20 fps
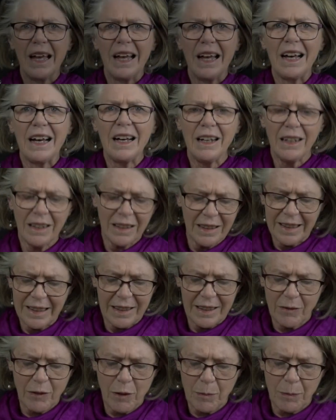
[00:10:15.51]
"I'll
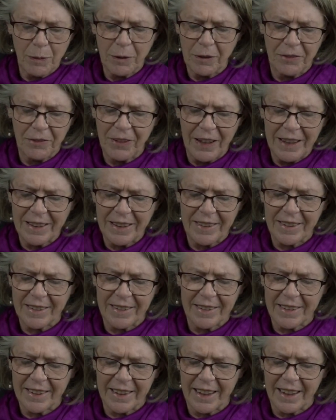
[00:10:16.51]
never pull
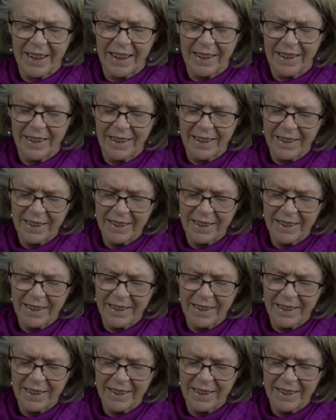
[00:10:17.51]
faces again,"